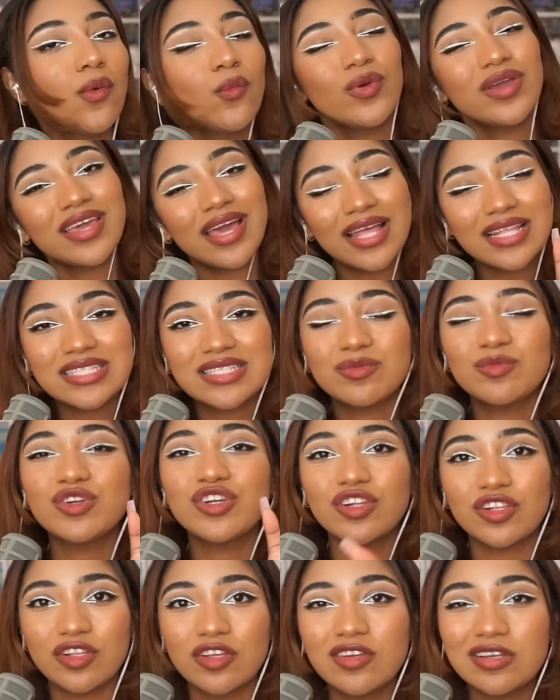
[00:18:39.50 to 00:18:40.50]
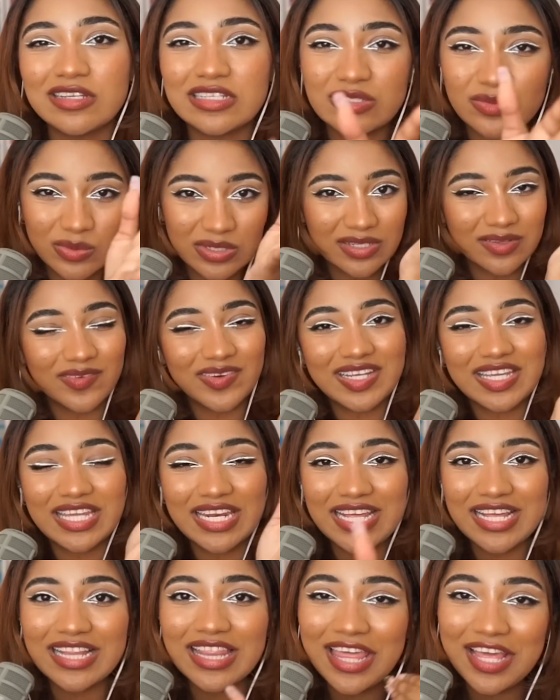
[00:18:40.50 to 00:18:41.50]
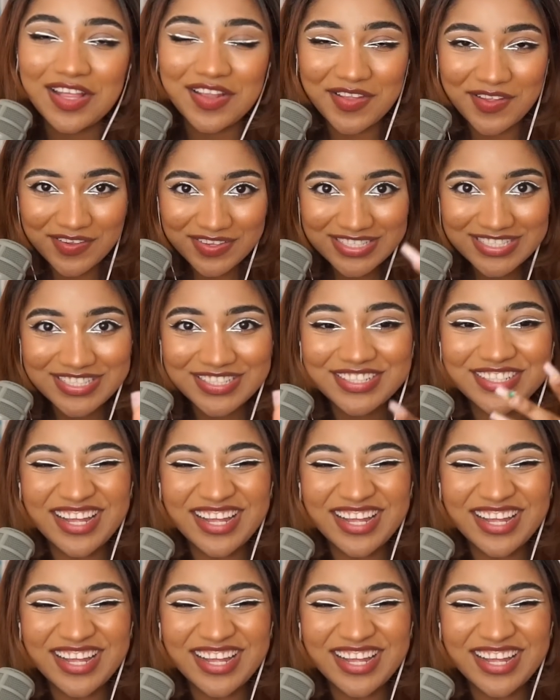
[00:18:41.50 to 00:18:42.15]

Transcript: We got some more clues. We're getting, like, closer.